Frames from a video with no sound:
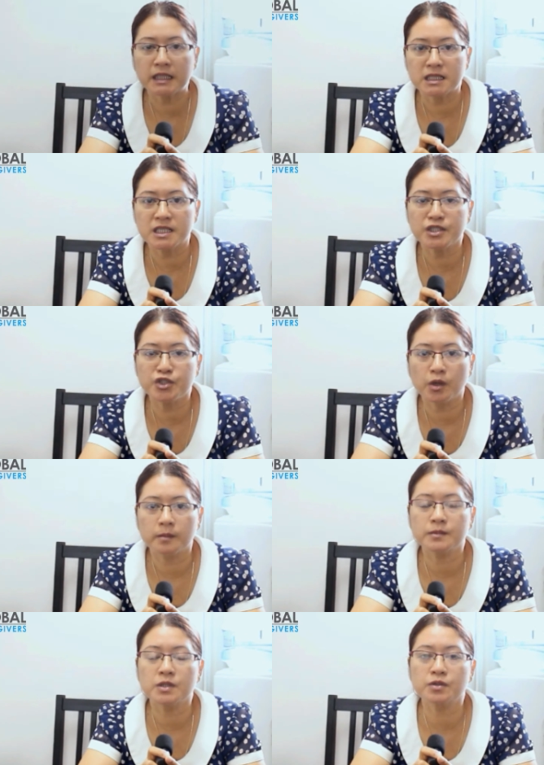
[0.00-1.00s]
a nursing
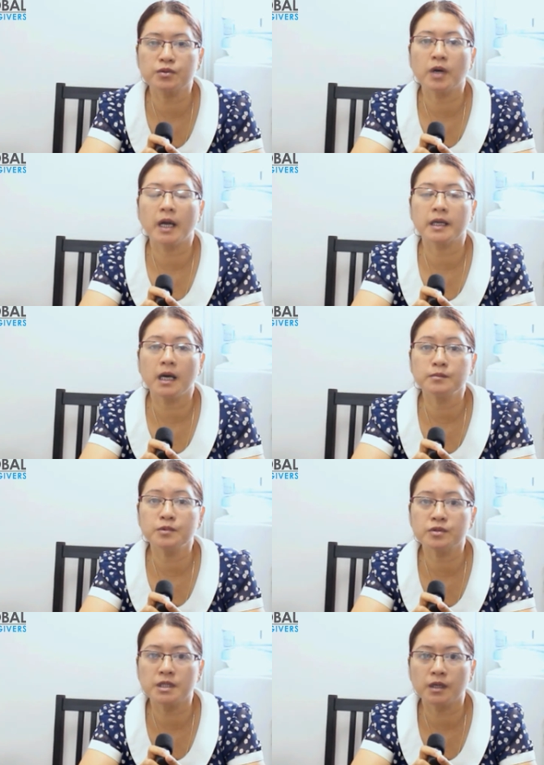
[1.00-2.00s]
job, so I come
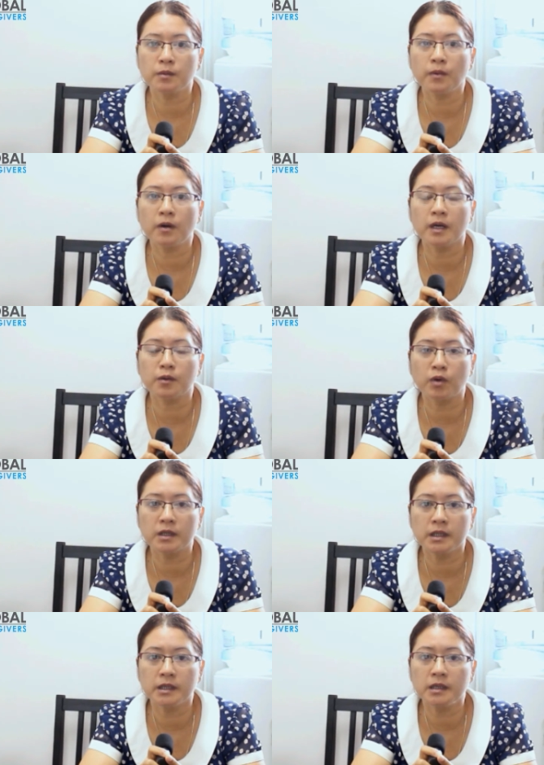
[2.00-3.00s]
to Singapore and
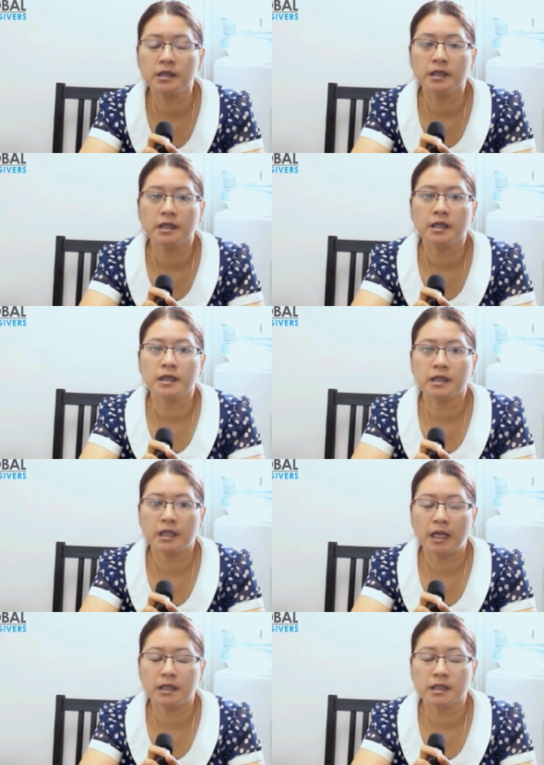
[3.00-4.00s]
work here
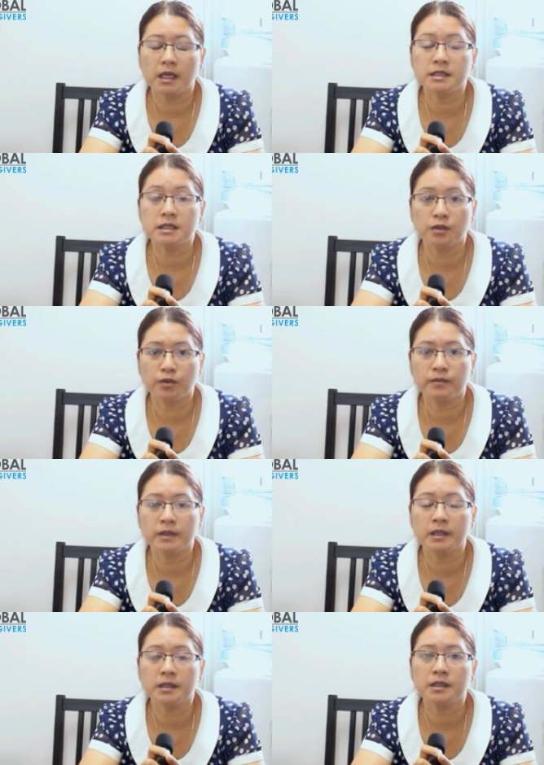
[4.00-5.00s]
and at the
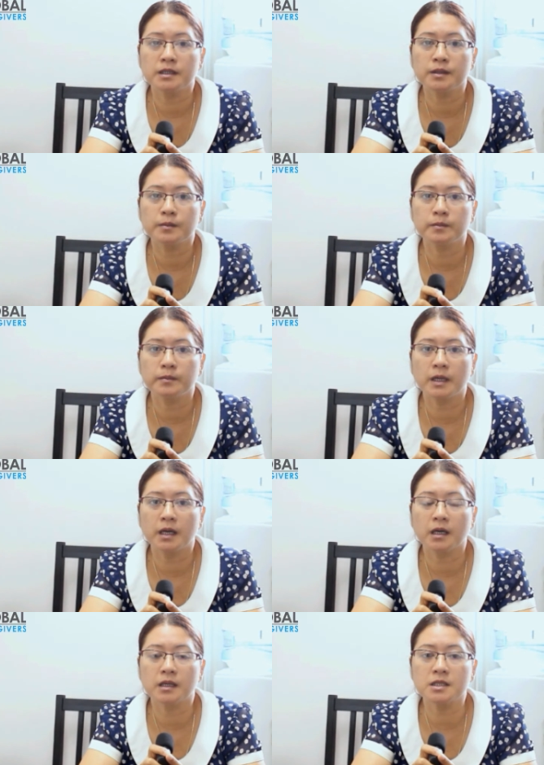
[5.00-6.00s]
Clover.
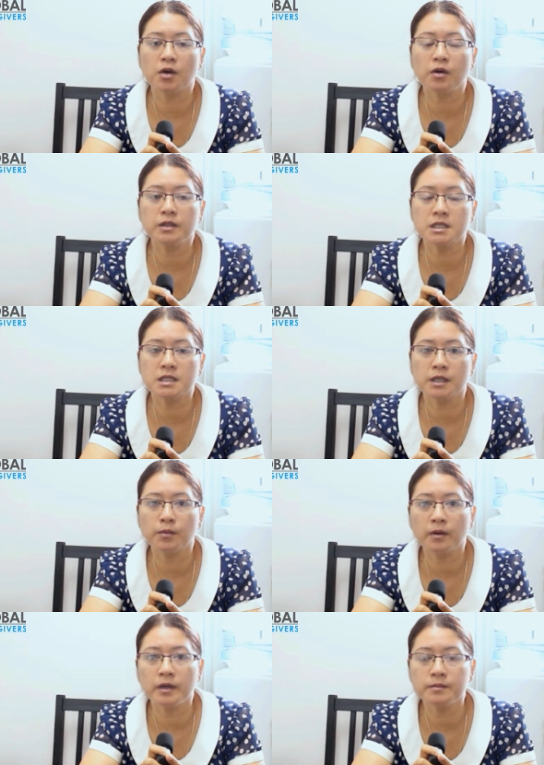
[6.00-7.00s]
Uh, all the
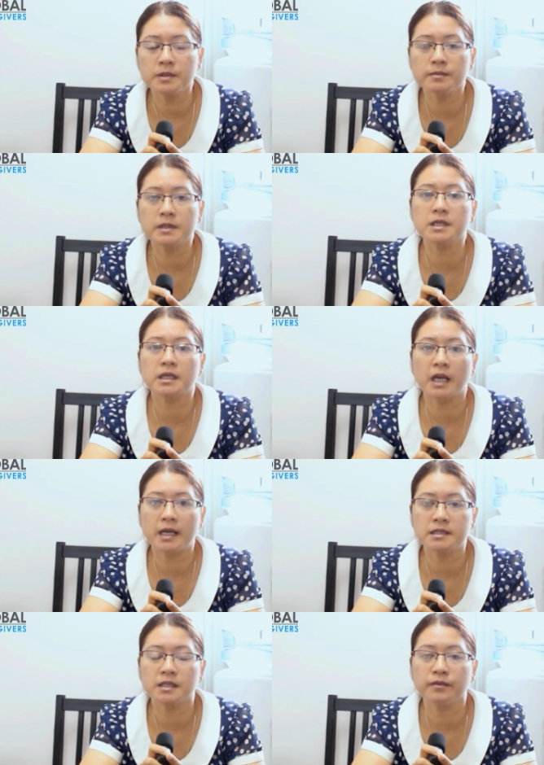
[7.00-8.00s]
Singaporean people are
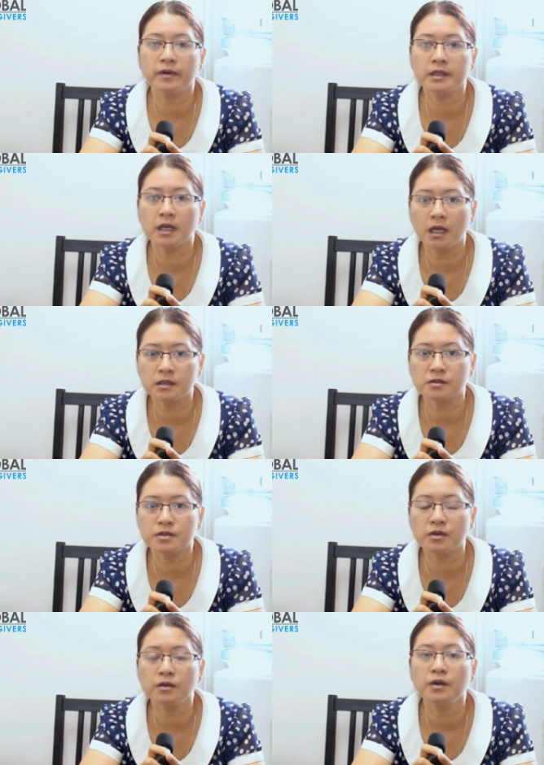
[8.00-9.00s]
nice and very kind
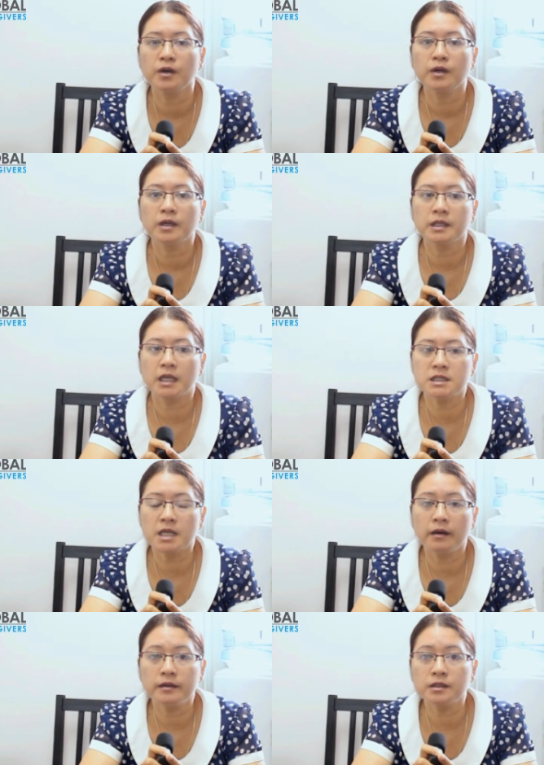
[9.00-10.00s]
also. Then
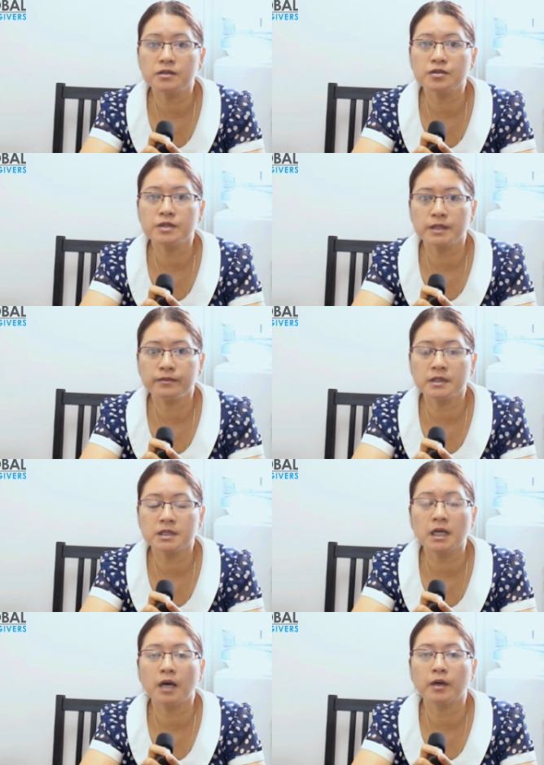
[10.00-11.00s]
salary also
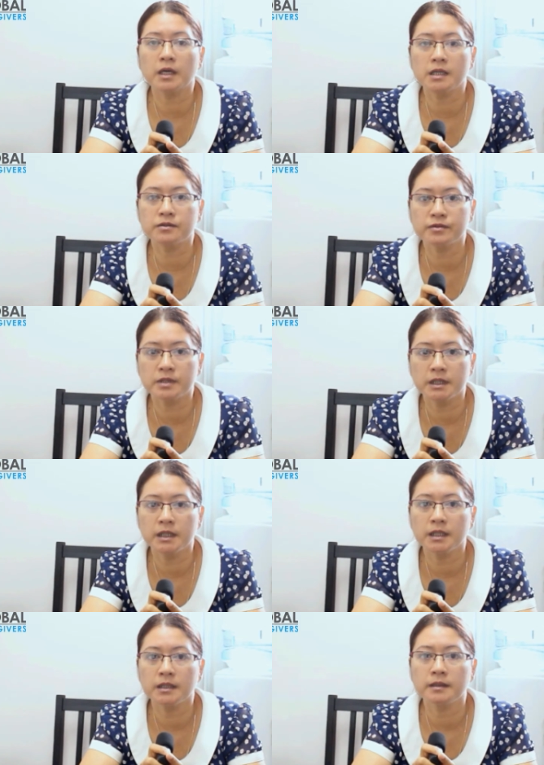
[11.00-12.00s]
different than our country.
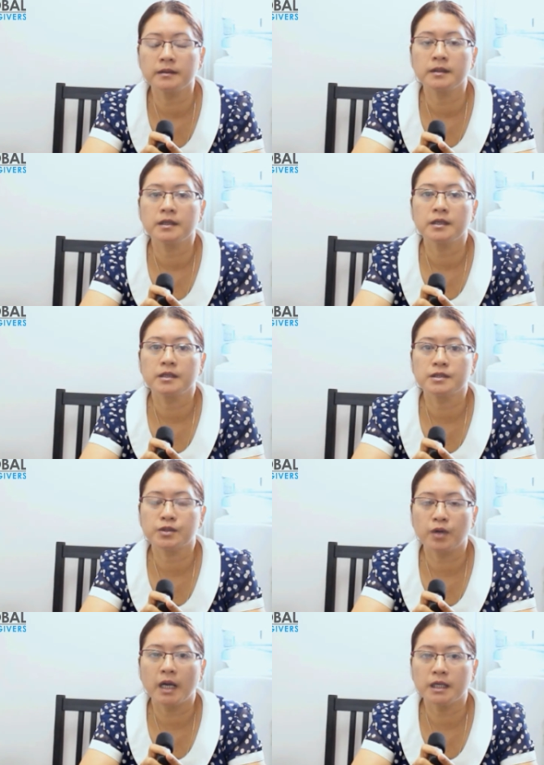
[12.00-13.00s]

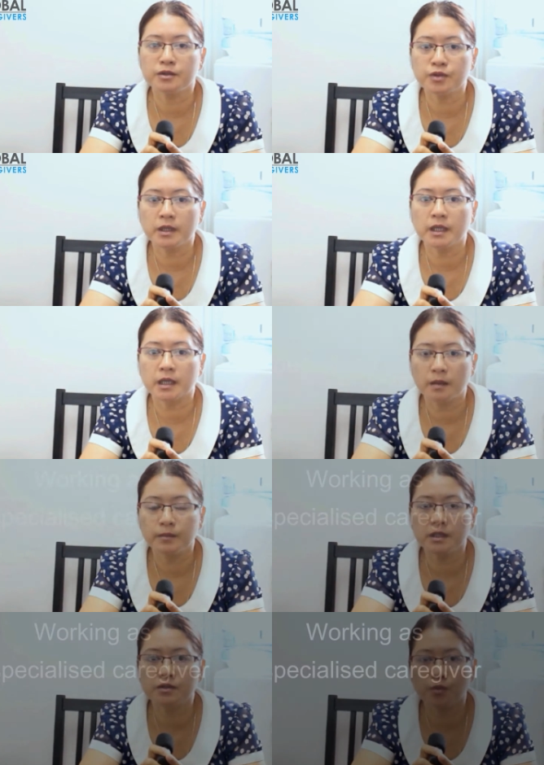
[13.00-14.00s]
So I enjoy and
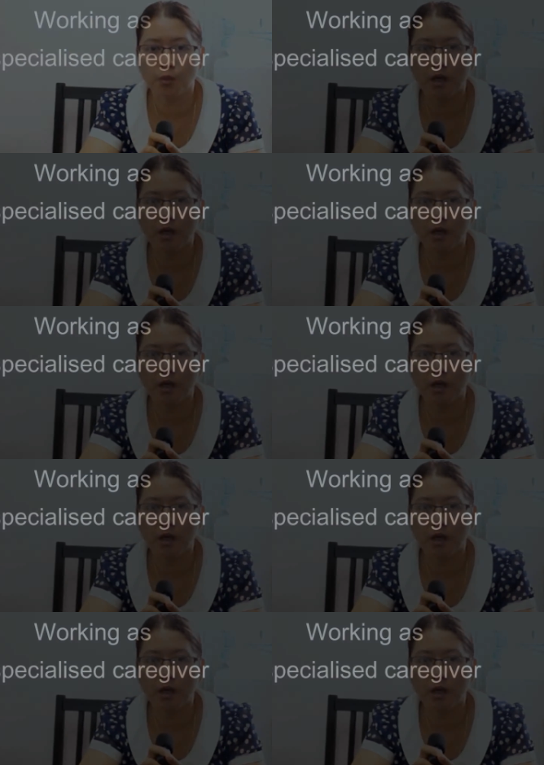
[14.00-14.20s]
come here to